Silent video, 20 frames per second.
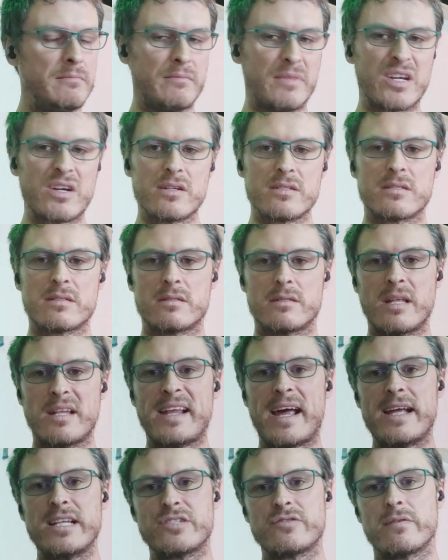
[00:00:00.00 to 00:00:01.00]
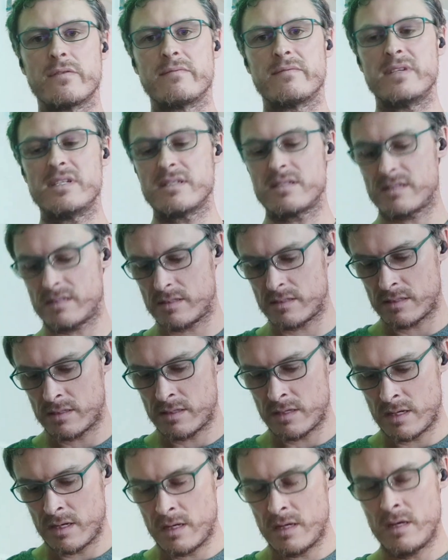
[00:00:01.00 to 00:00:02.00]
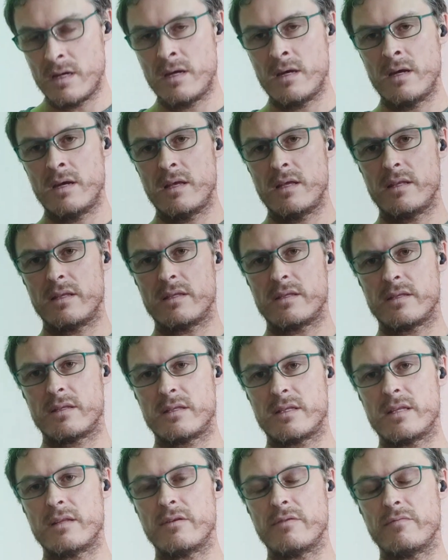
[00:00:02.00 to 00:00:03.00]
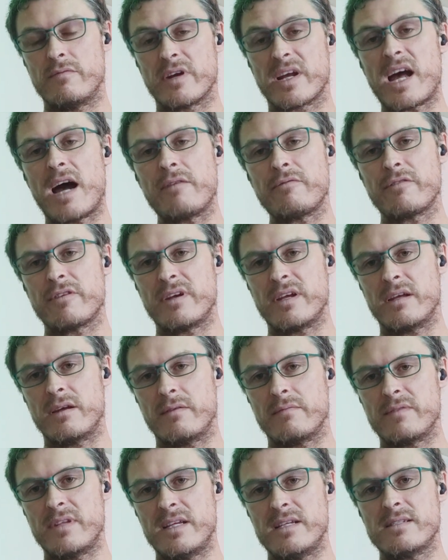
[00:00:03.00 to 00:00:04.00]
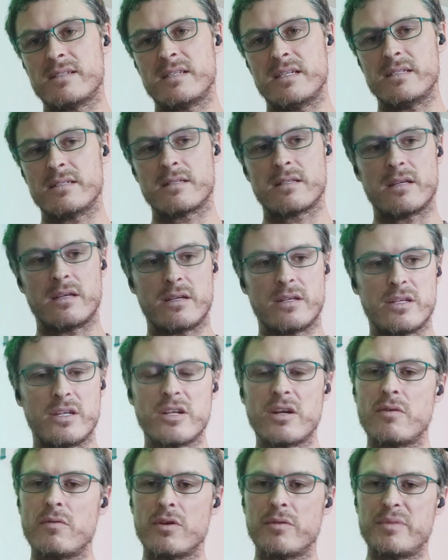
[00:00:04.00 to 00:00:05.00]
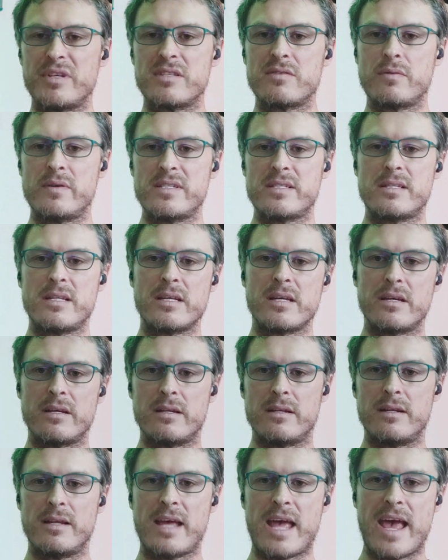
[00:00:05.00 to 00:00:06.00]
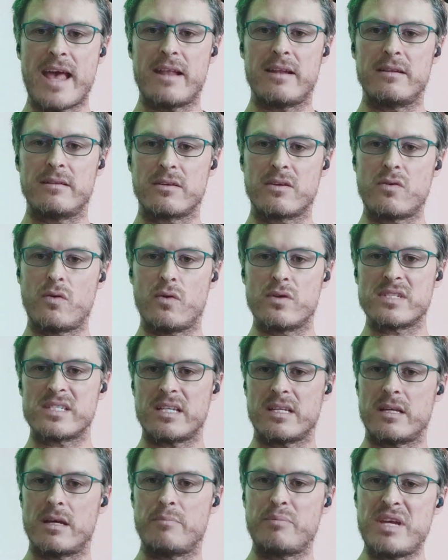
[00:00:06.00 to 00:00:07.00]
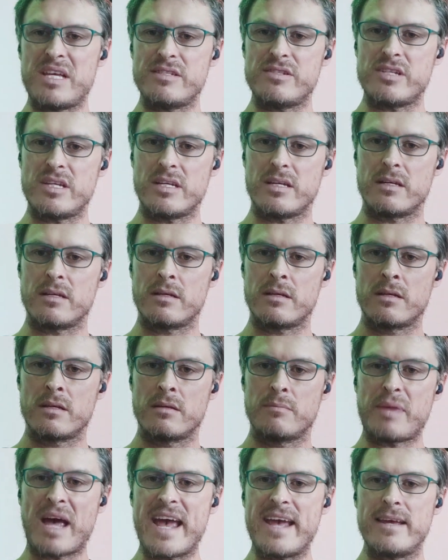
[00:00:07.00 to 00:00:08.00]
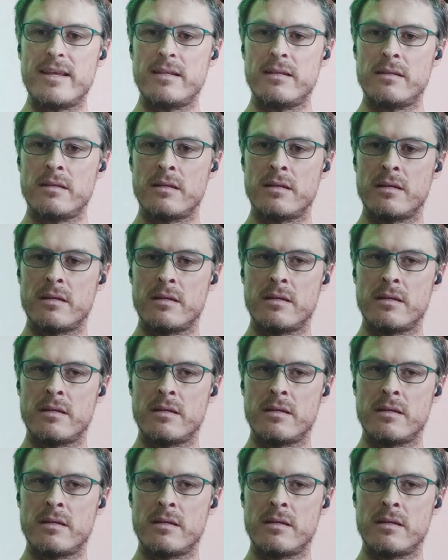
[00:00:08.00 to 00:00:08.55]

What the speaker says: because the nature of this, the recovery of this is that you don't want to be twisting it and causing a pinching pain.